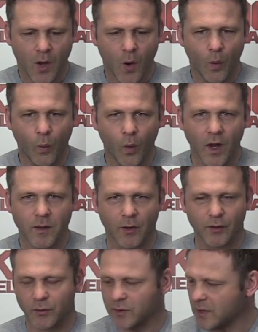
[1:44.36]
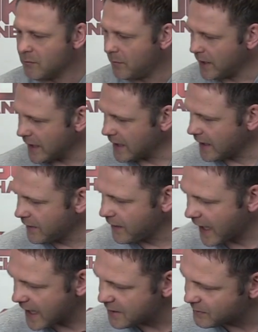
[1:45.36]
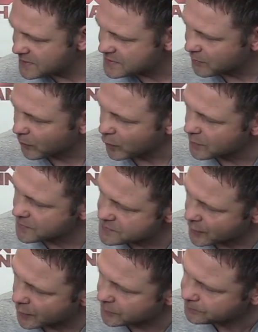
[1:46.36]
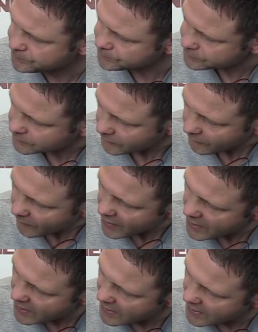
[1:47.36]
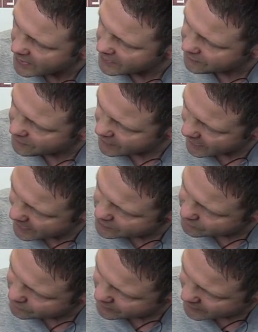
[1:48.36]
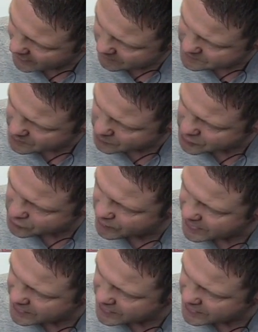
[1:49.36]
one model can be in the enemy's deployment zone at the end of the game. So I'll just read